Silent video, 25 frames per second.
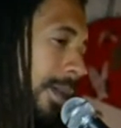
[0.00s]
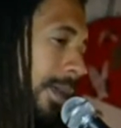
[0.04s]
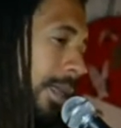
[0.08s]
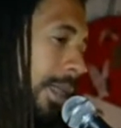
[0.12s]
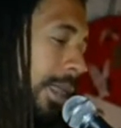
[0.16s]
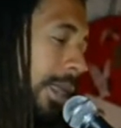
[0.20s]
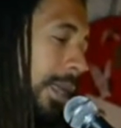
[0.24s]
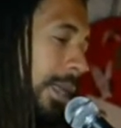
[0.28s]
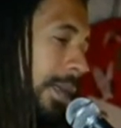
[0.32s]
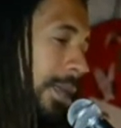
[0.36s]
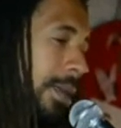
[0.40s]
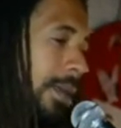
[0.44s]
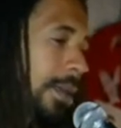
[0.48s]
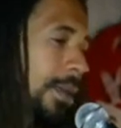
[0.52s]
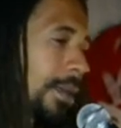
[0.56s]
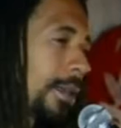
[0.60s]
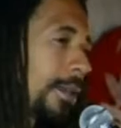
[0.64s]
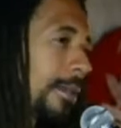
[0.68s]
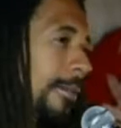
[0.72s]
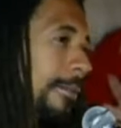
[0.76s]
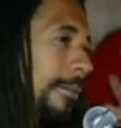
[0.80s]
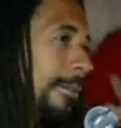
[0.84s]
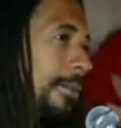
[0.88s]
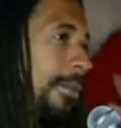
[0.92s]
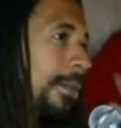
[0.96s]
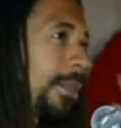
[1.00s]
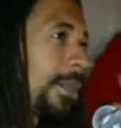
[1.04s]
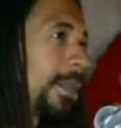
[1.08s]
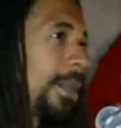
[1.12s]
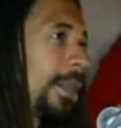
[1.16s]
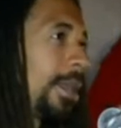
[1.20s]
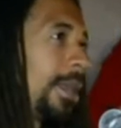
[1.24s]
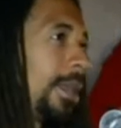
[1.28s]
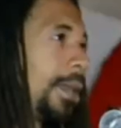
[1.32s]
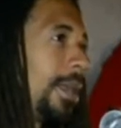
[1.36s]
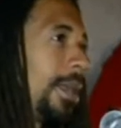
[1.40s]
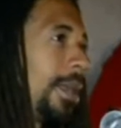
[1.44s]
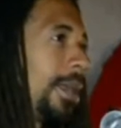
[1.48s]
Click.
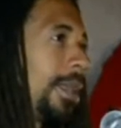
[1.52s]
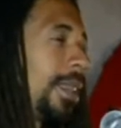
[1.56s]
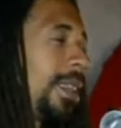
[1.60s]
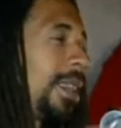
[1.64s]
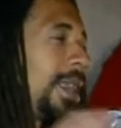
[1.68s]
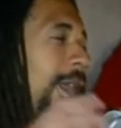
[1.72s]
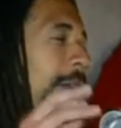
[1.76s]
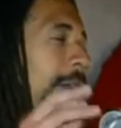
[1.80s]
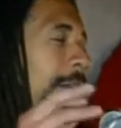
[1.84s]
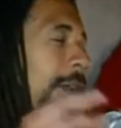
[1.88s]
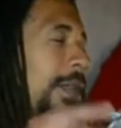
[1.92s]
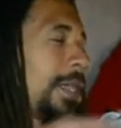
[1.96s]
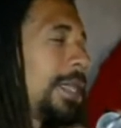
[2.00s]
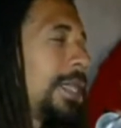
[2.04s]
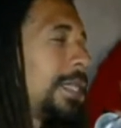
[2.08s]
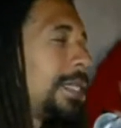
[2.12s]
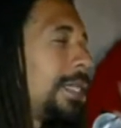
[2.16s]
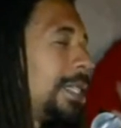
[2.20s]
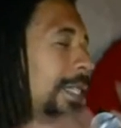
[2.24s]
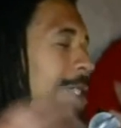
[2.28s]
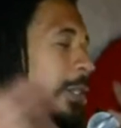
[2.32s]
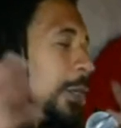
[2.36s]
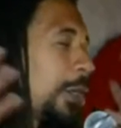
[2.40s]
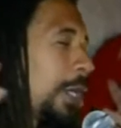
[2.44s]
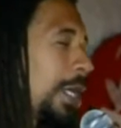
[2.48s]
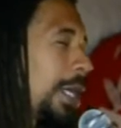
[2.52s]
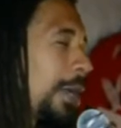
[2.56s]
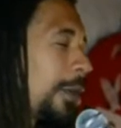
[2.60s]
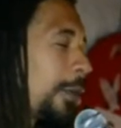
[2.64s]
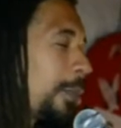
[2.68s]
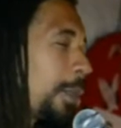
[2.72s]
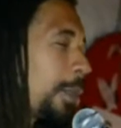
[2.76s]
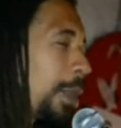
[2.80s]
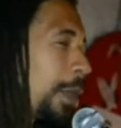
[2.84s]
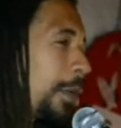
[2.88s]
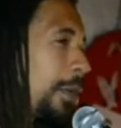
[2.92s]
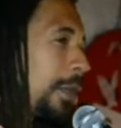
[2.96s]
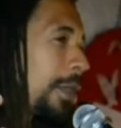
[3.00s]
The air conditioning, you can hear
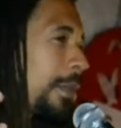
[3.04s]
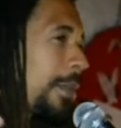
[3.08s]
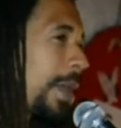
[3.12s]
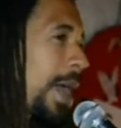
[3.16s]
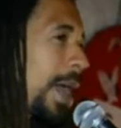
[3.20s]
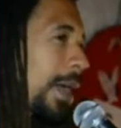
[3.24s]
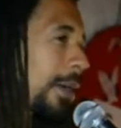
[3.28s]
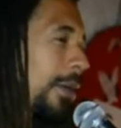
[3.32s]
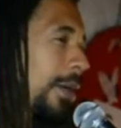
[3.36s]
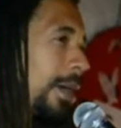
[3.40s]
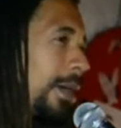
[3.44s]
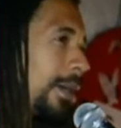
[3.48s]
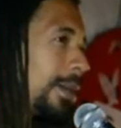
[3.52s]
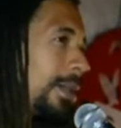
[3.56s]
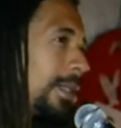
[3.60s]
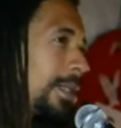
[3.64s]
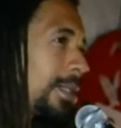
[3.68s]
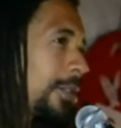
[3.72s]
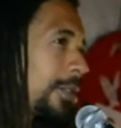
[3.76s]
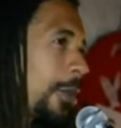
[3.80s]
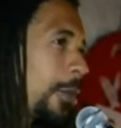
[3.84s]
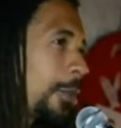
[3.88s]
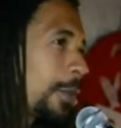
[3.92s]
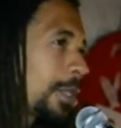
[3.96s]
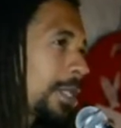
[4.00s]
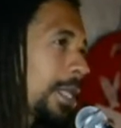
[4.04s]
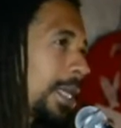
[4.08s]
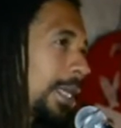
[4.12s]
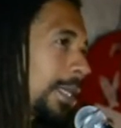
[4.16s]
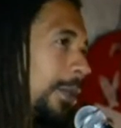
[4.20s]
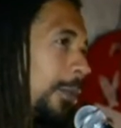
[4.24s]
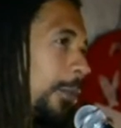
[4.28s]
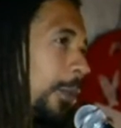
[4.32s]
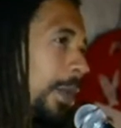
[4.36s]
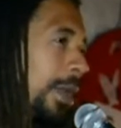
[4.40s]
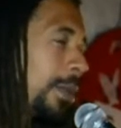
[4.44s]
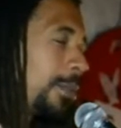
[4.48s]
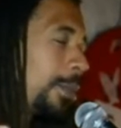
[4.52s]
it blow in the background. It's almost like
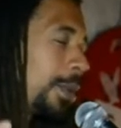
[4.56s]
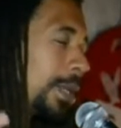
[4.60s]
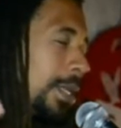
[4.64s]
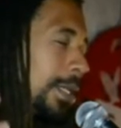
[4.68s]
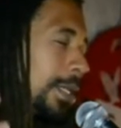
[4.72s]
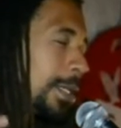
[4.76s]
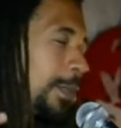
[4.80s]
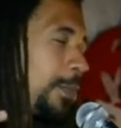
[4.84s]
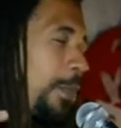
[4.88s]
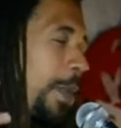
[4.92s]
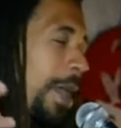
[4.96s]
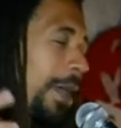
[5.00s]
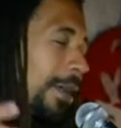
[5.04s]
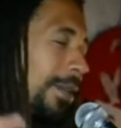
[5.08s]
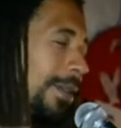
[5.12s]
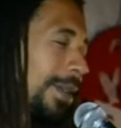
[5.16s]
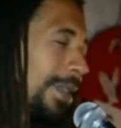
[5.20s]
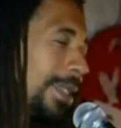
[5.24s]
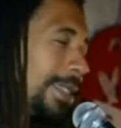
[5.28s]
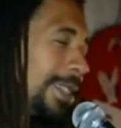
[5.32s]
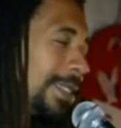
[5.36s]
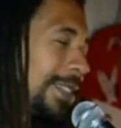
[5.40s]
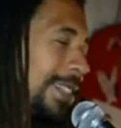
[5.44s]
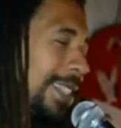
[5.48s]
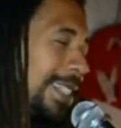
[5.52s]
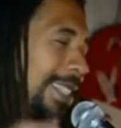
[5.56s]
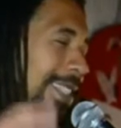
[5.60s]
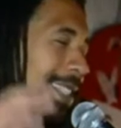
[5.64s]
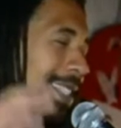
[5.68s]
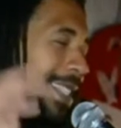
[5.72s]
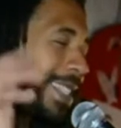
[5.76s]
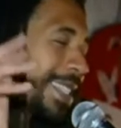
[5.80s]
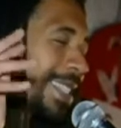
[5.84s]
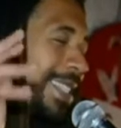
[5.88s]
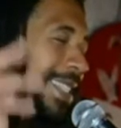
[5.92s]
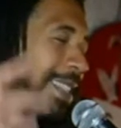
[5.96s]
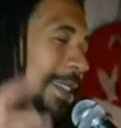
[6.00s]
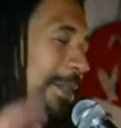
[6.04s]
the wind, but it's better because you can
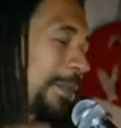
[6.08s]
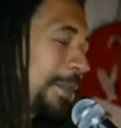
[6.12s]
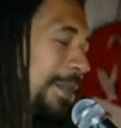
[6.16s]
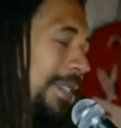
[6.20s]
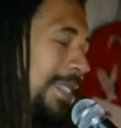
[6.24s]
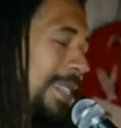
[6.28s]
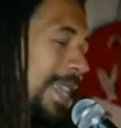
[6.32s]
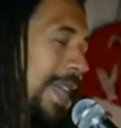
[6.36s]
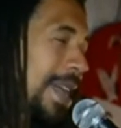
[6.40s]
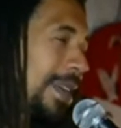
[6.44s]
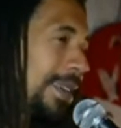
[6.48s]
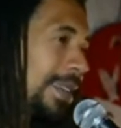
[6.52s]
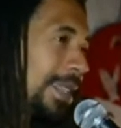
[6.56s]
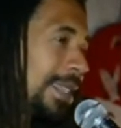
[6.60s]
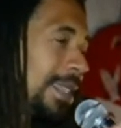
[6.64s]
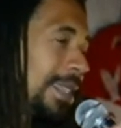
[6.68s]
adjust it up and down.